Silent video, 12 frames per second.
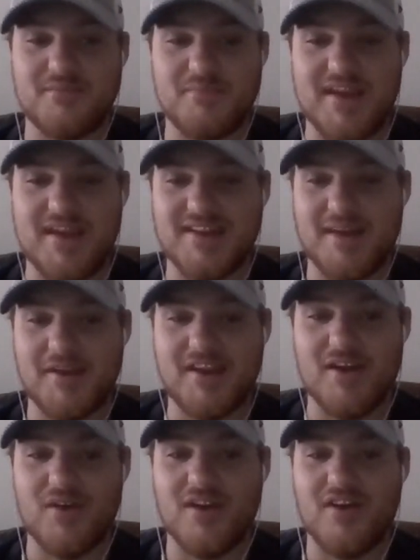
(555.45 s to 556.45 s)
pandemic
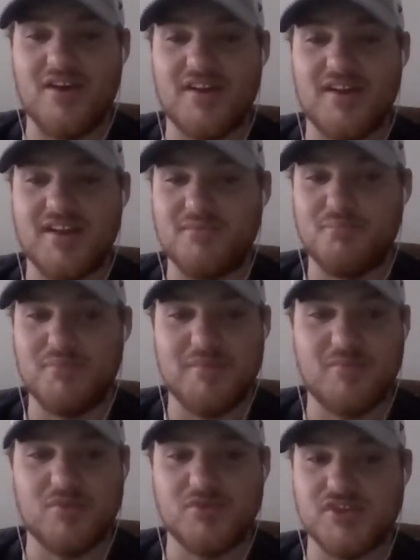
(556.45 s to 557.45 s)
going on and
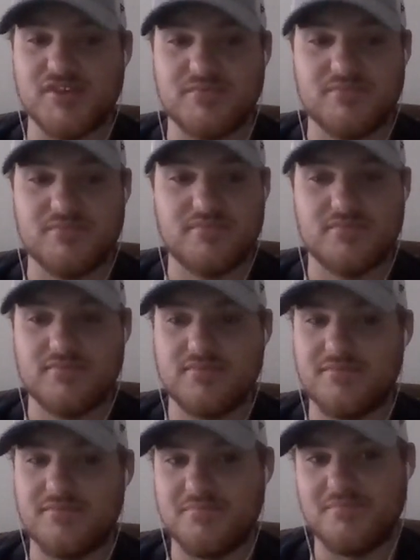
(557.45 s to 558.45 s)
people just
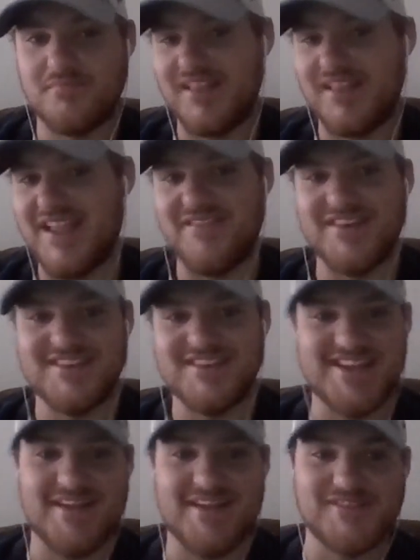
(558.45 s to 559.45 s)
leaving
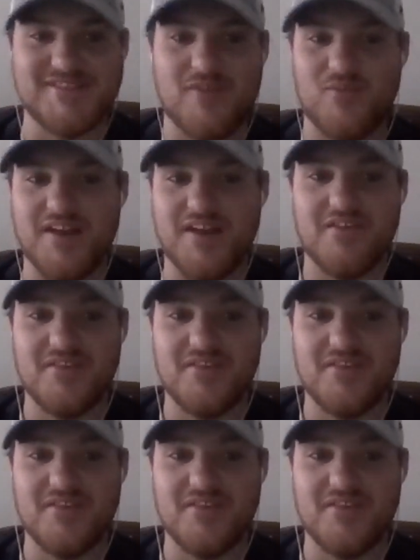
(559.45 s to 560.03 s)
teams at will.